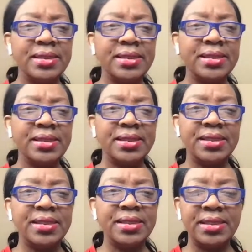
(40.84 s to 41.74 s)
to
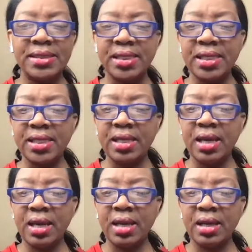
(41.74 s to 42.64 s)
see,
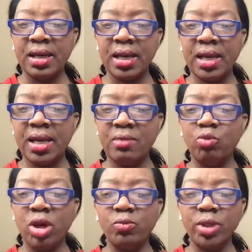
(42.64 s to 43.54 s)
and
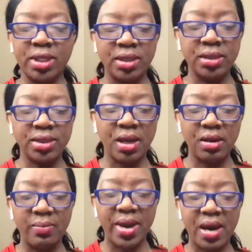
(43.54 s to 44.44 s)
what we're going to talk
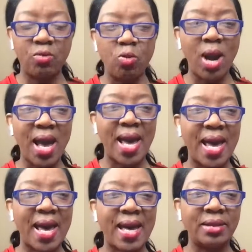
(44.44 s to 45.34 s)
about,
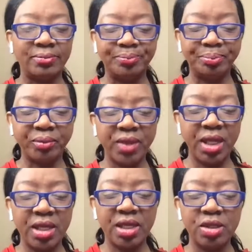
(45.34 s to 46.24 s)
why
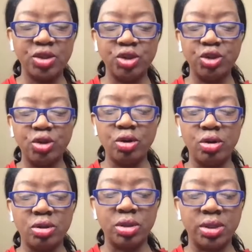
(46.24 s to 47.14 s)
is
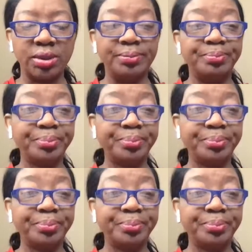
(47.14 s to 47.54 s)
your